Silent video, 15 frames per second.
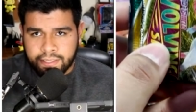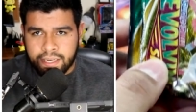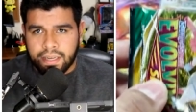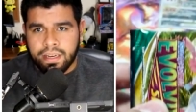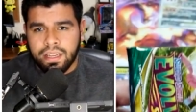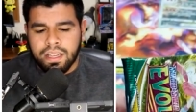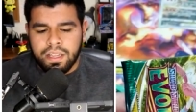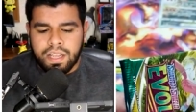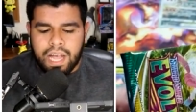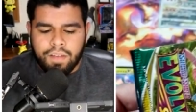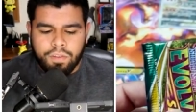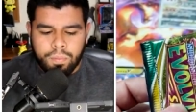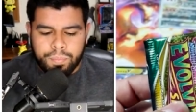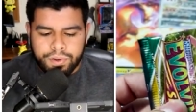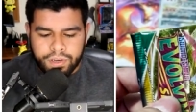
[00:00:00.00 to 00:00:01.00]
I said,
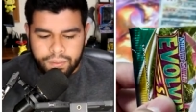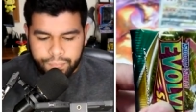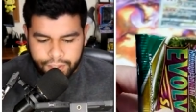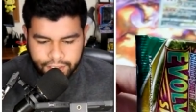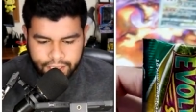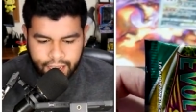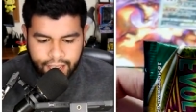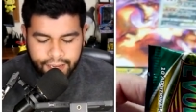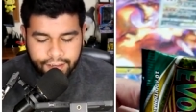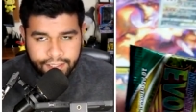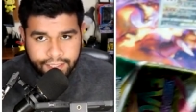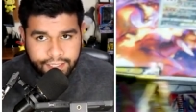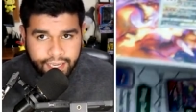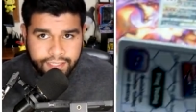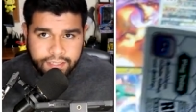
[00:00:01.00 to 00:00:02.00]
I've opened up entire
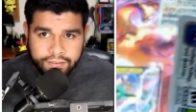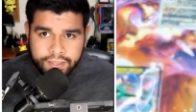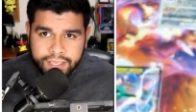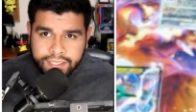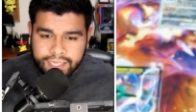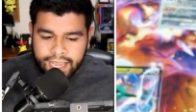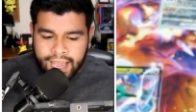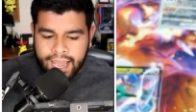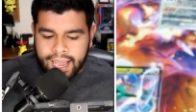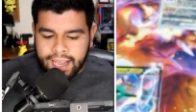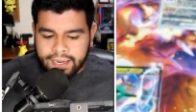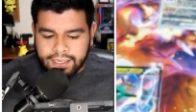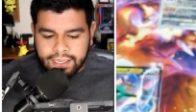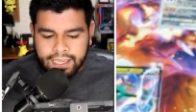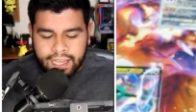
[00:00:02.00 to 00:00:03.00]
sets of this
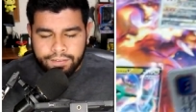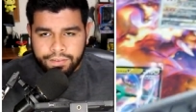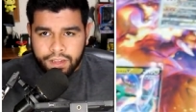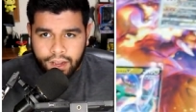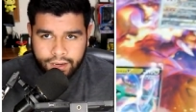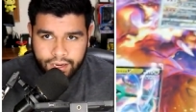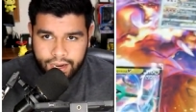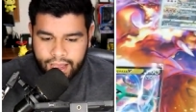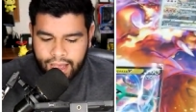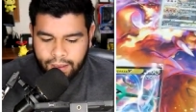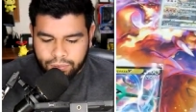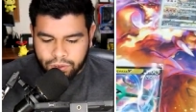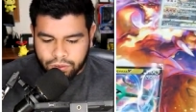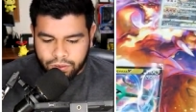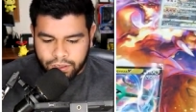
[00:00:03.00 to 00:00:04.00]
and have gotten
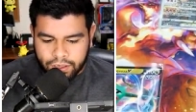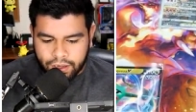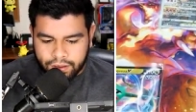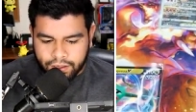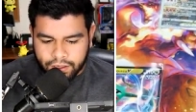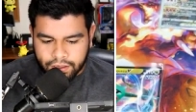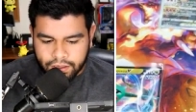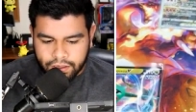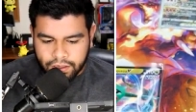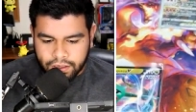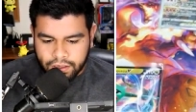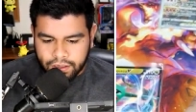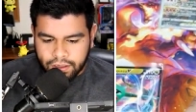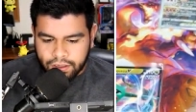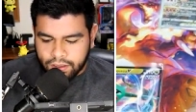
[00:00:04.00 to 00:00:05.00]
absolutely nothing.
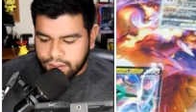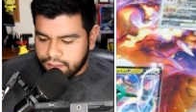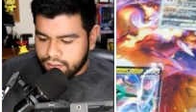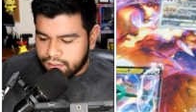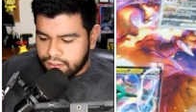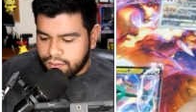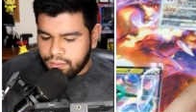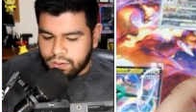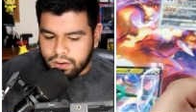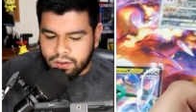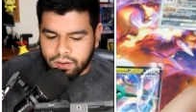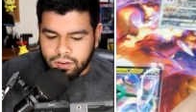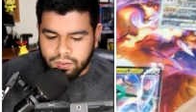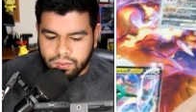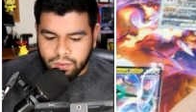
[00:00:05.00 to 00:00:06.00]
QR
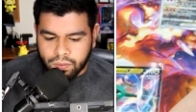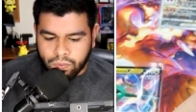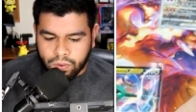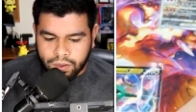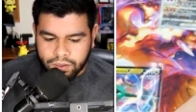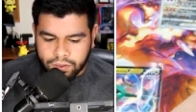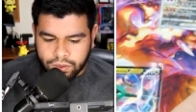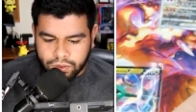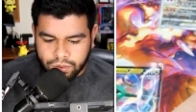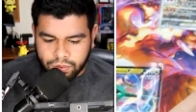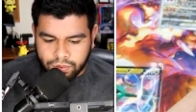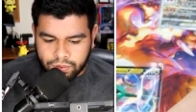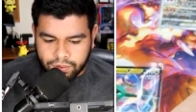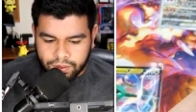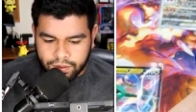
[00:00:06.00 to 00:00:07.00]
code 1,
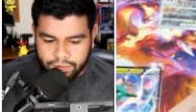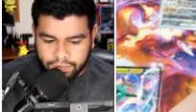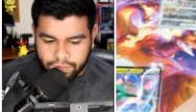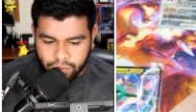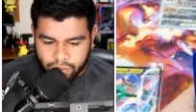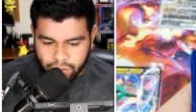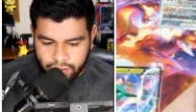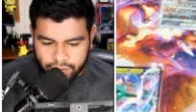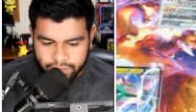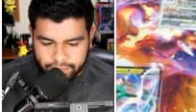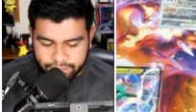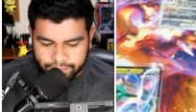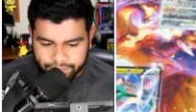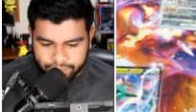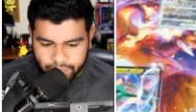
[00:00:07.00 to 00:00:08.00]
2, 3, 4.
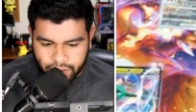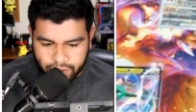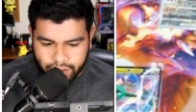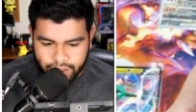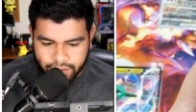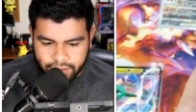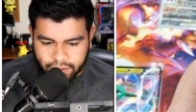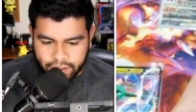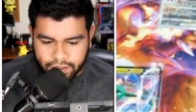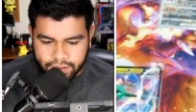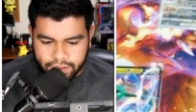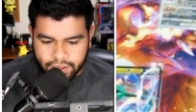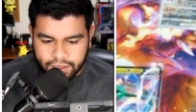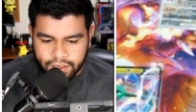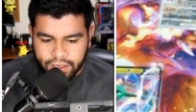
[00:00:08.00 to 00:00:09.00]
Okay, so let's
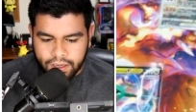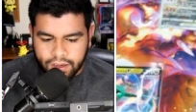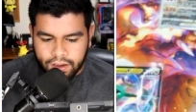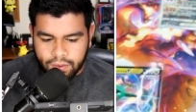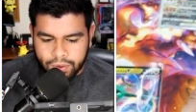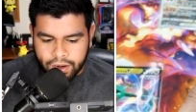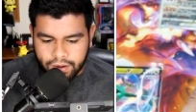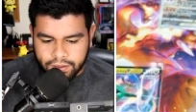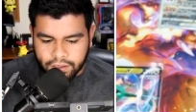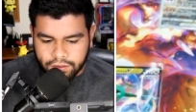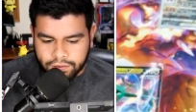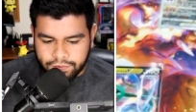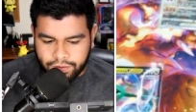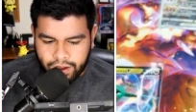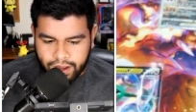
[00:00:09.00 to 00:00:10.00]
see. We got
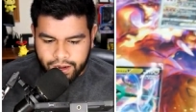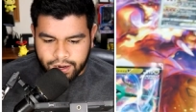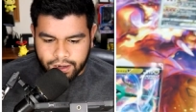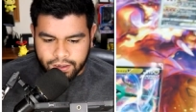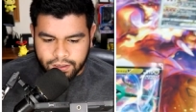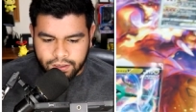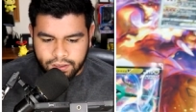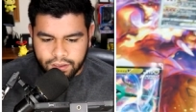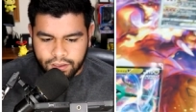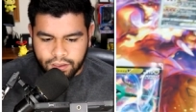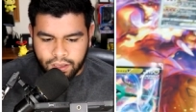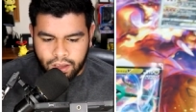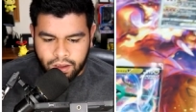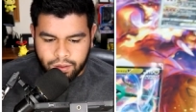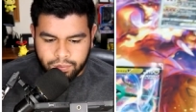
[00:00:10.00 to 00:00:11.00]
ourselves Fire,
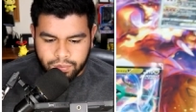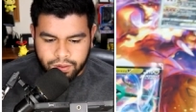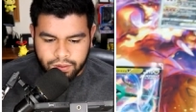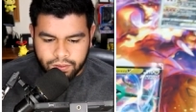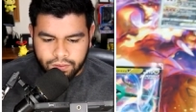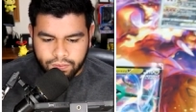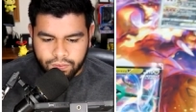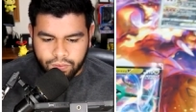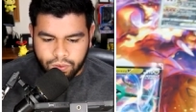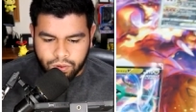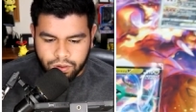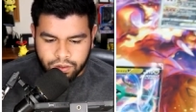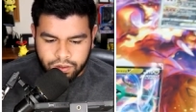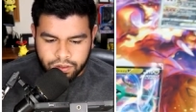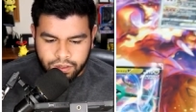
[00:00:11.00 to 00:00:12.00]
Lom,
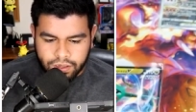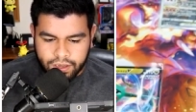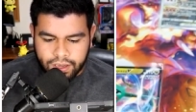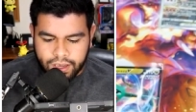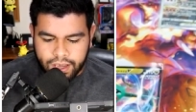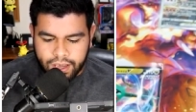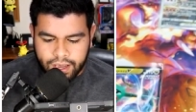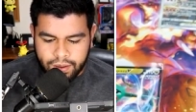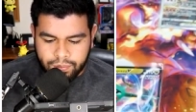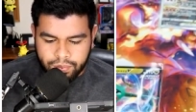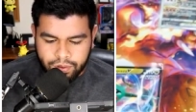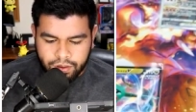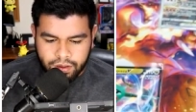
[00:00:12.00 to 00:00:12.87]
Boar, Hip,